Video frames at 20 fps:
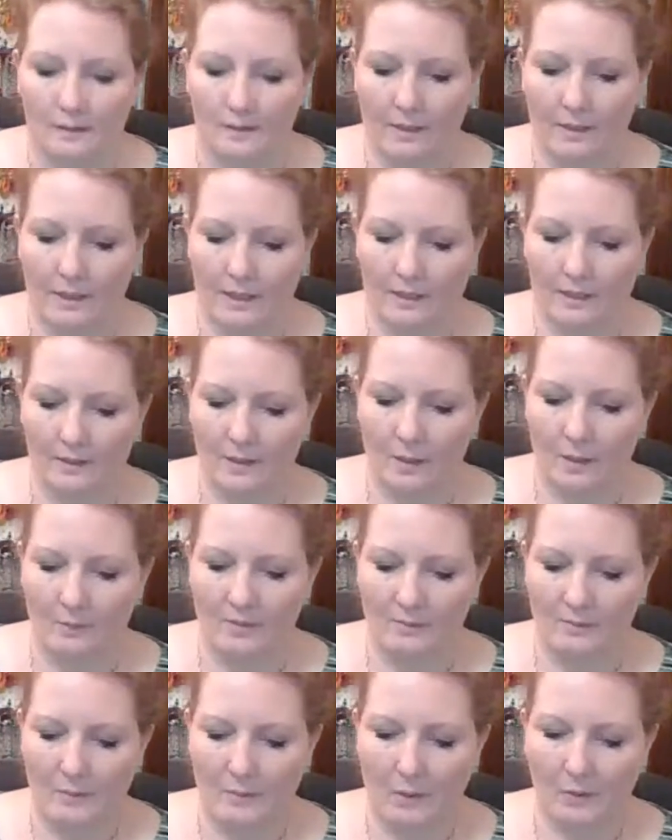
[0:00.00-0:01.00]
And I'll
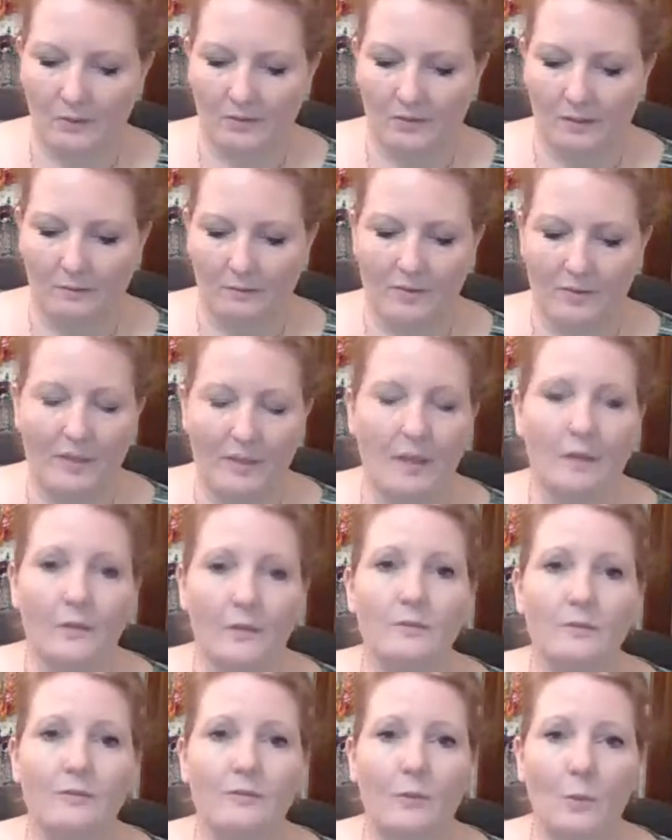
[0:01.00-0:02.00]
be posting for the other
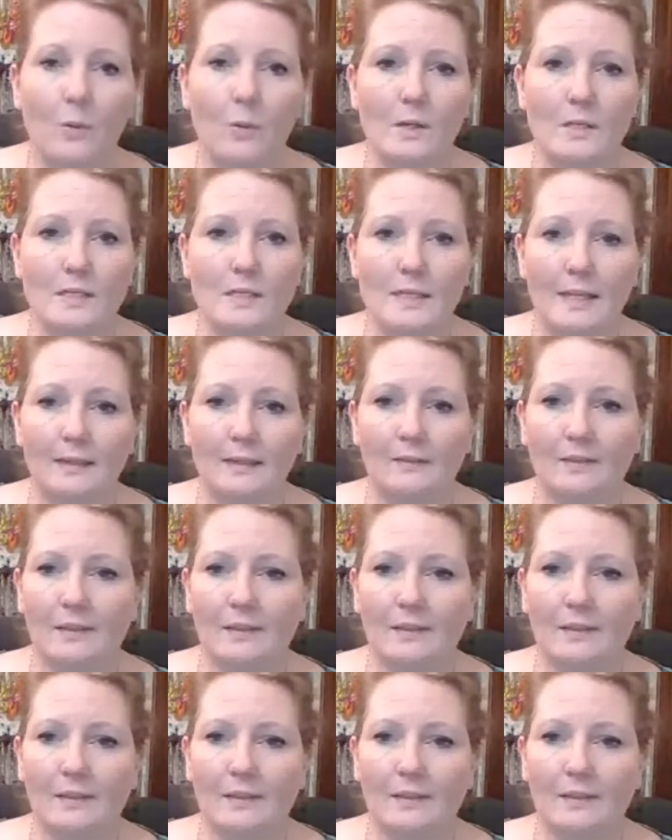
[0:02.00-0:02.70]
4 sets